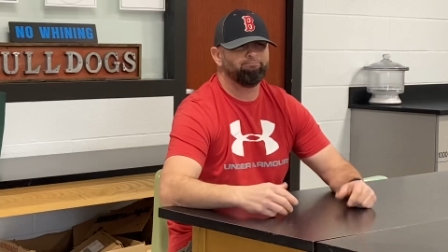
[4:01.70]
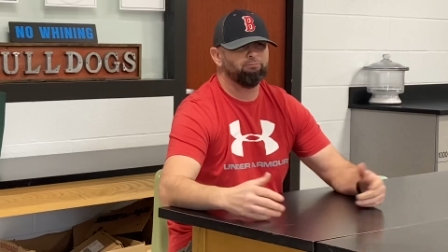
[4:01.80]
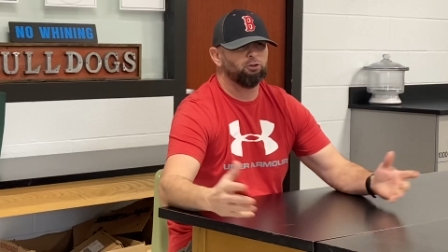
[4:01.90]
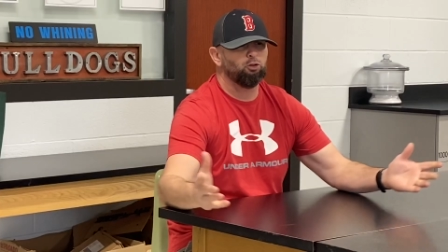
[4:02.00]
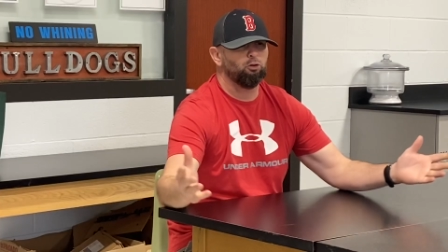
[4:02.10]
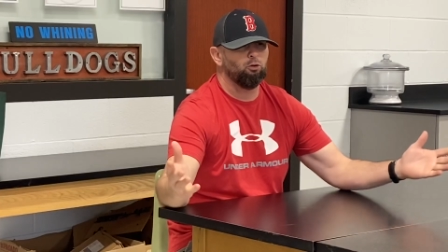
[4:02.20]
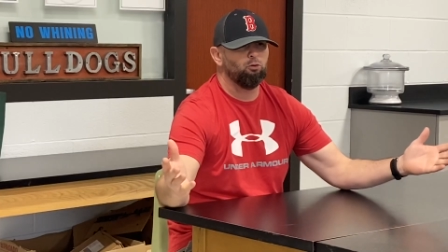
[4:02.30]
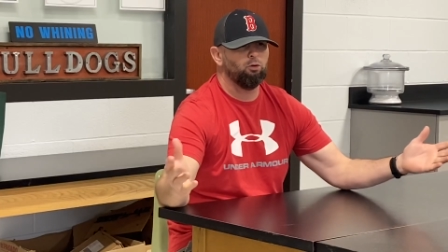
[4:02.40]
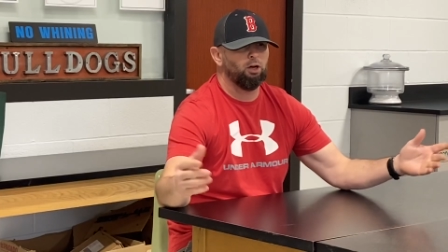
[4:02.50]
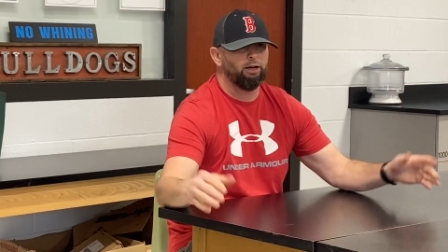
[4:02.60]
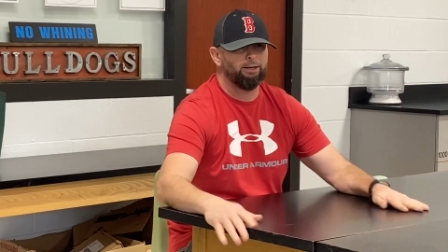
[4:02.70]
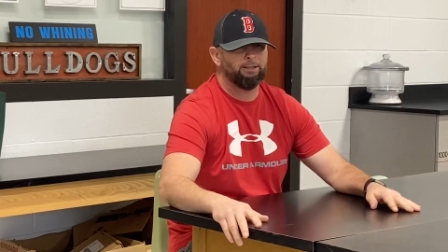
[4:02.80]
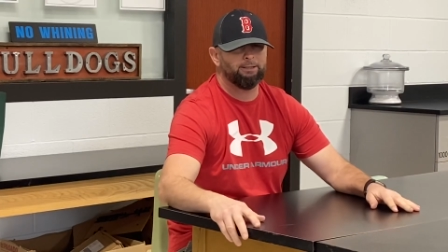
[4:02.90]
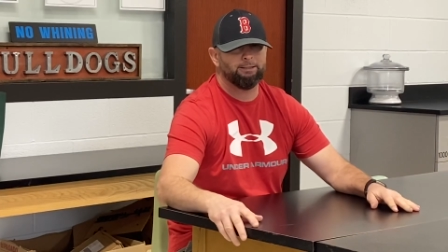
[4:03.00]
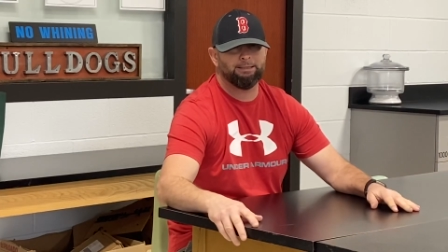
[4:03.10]

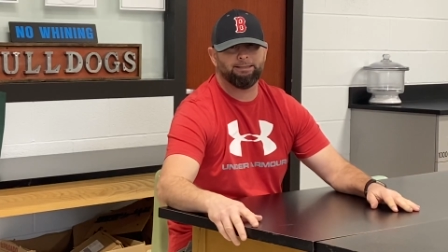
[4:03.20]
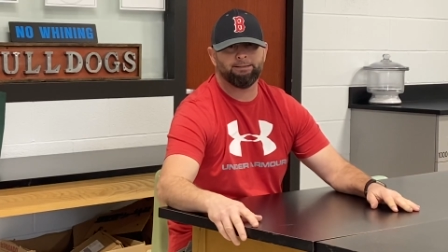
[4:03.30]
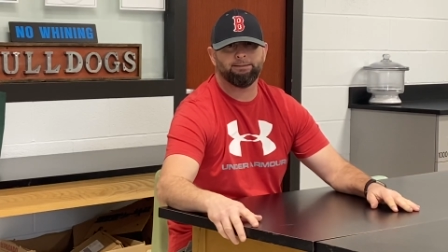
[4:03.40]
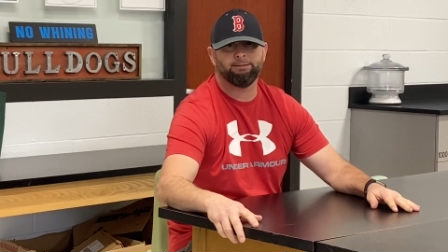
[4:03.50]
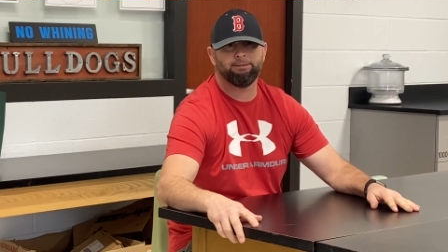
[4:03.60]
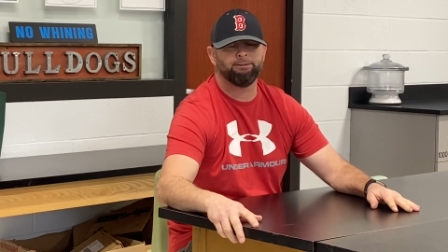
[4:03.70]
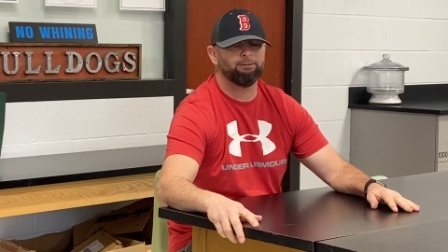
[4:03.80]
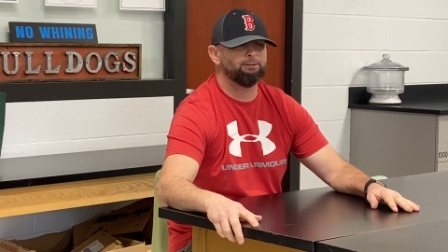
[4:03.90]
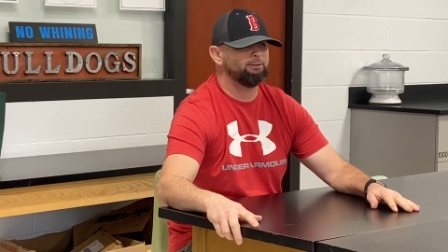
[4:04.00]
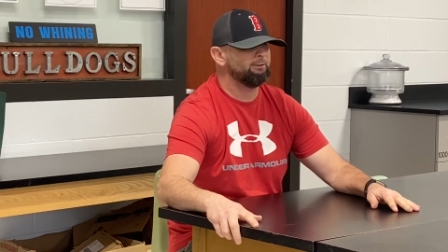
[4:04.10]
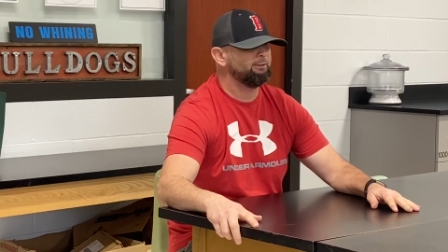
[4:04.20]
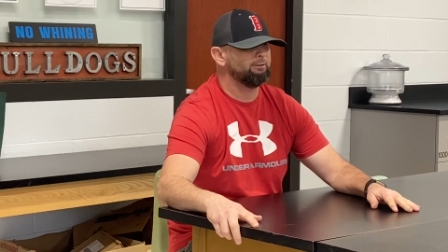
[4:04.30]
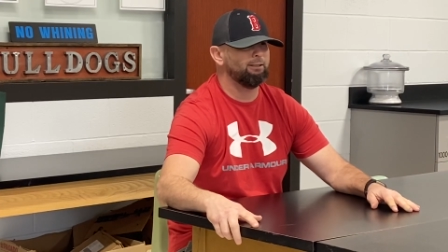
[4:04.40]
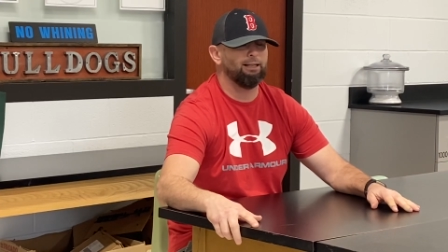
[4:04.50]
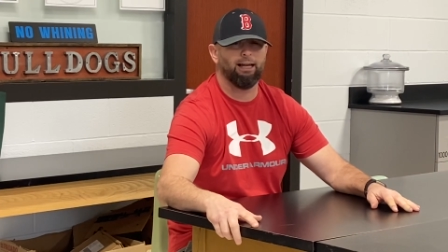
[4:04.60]
so,
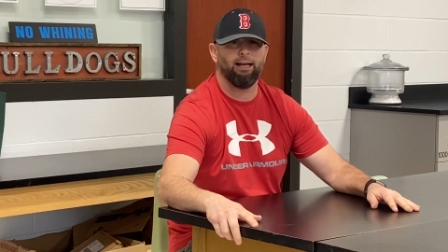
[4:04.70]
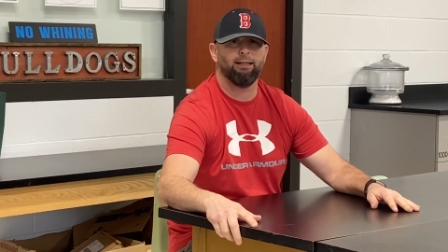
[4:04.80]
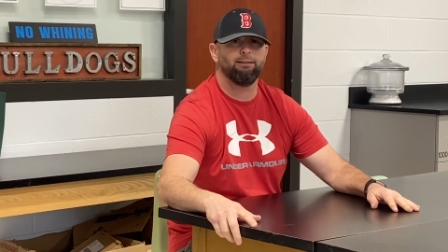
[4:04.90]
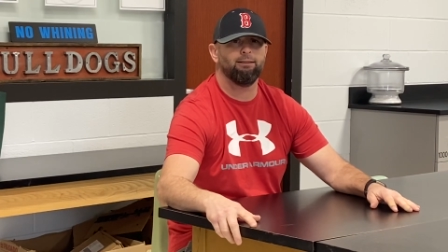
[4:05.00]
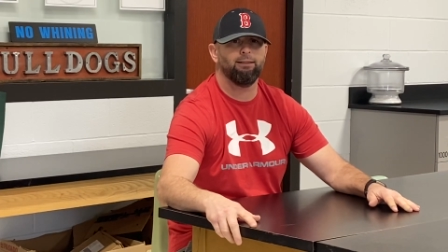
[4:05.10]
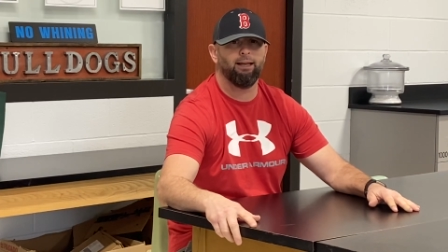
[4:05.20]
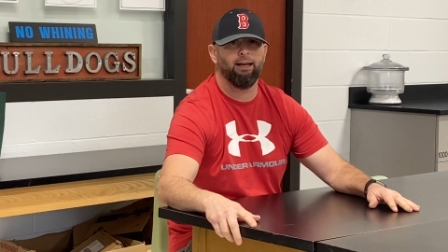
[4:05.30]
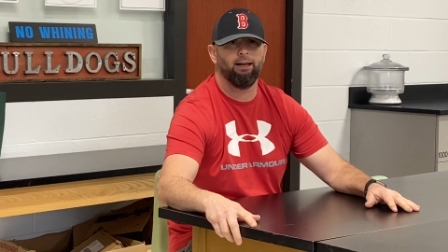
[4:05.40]
class, yeah.